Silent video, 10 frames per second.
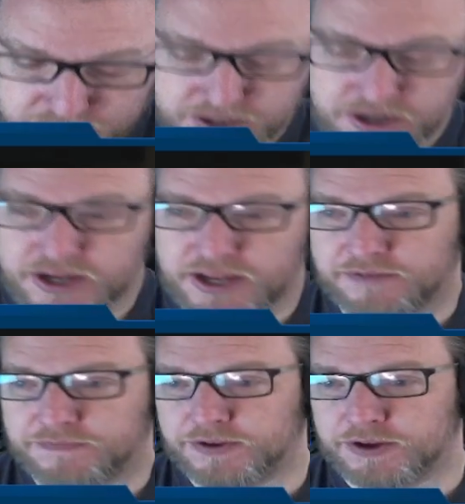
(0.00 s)
if
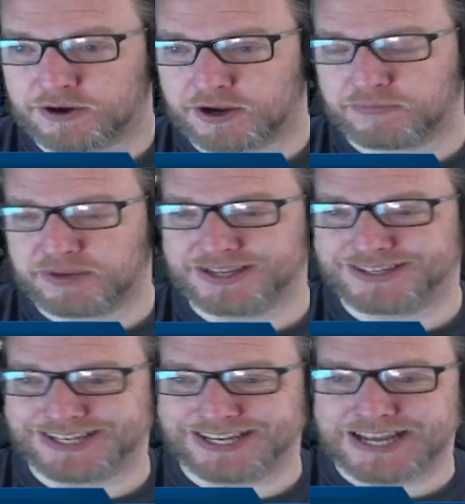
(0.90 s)
you're on
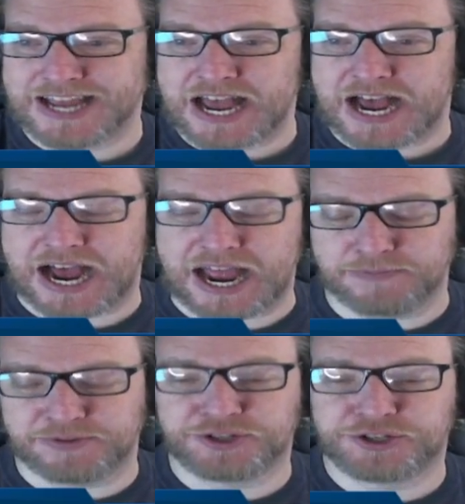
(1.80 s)
PC. I am
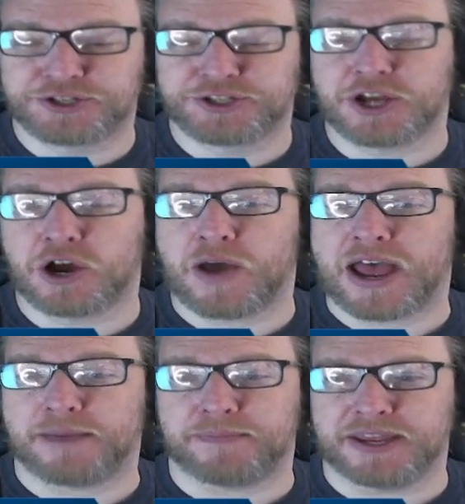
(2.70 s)
so
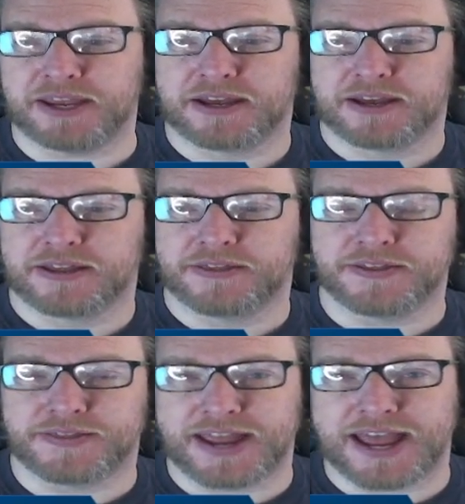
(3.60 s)
happy that
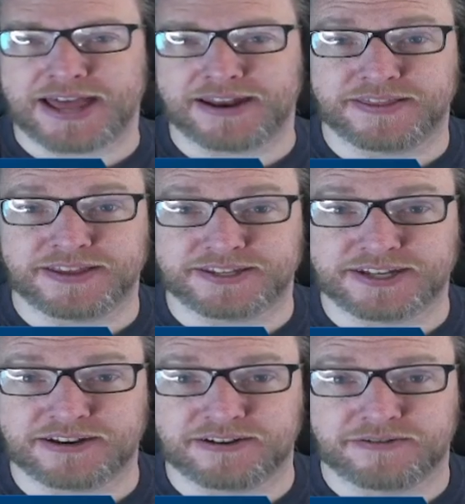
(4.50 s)
they added this
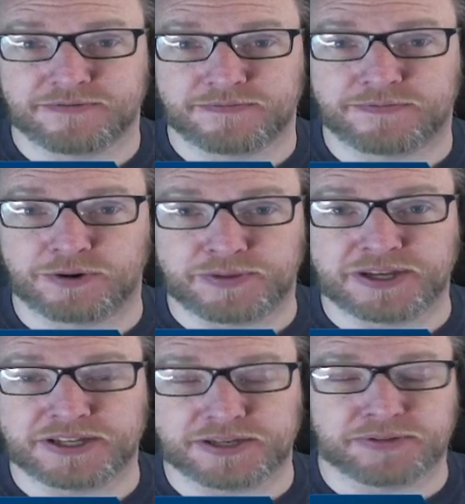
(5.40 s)
in for
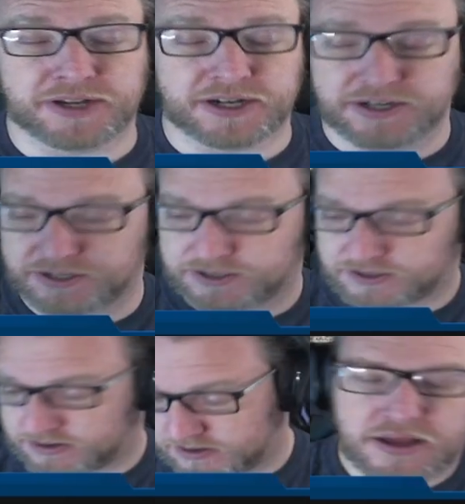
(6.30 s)
PC players.
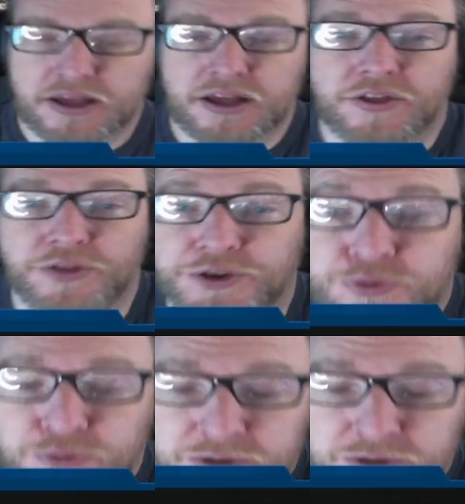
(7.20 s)
The tool is